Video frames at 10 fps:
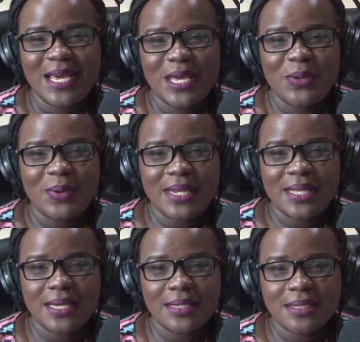you'll
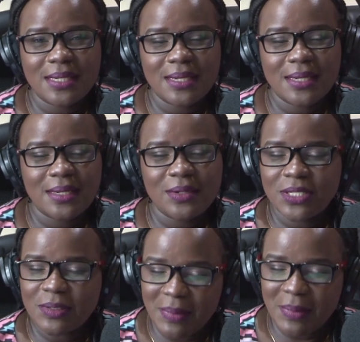get uh,
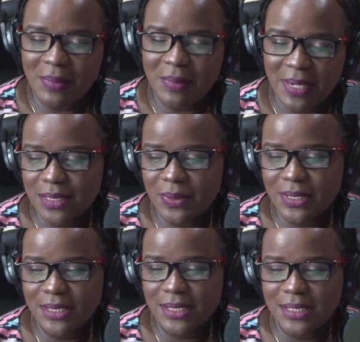not Mankaris.
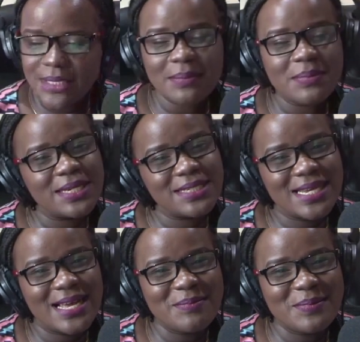What is his name? That
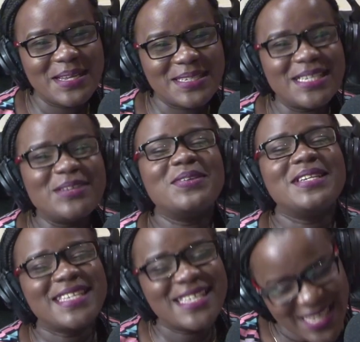young man,
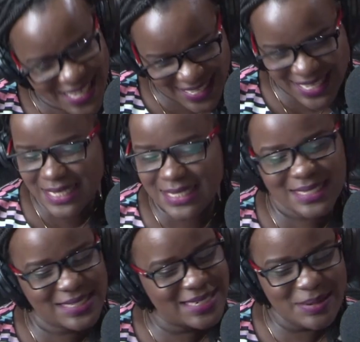David King. Yes,
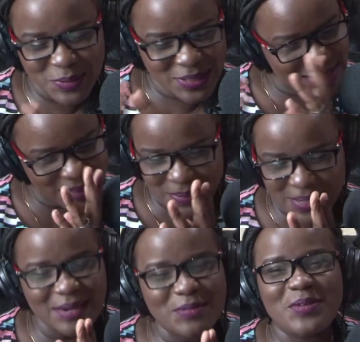his name was
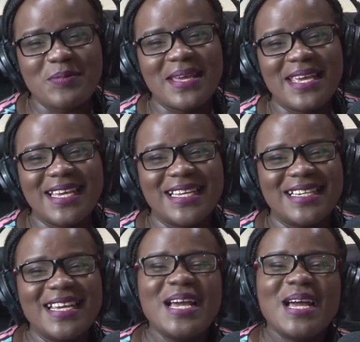disappearing from my
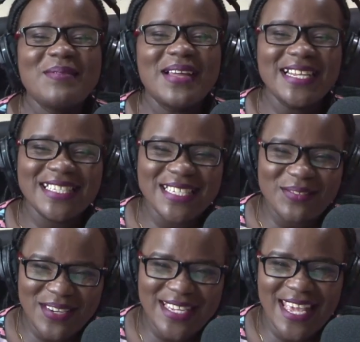head, but it's
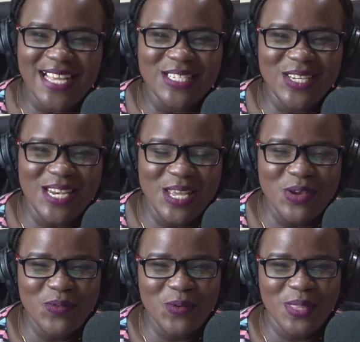David King joining
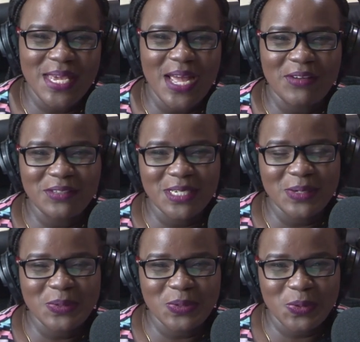you for the
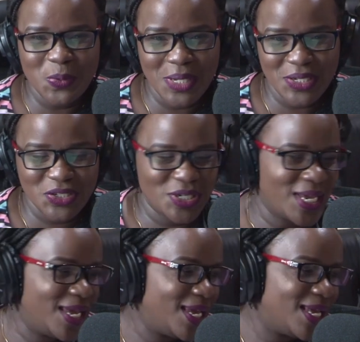afternoon switch.
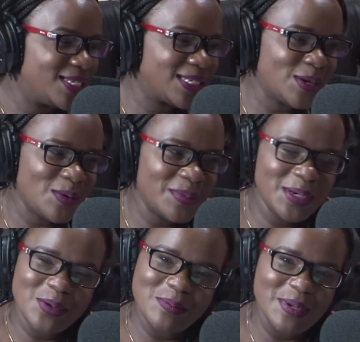Shalom
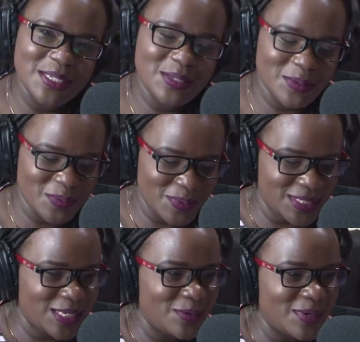and God bless you. We'll
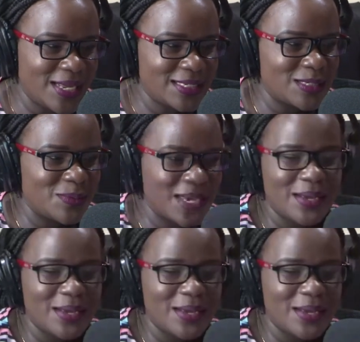see you next.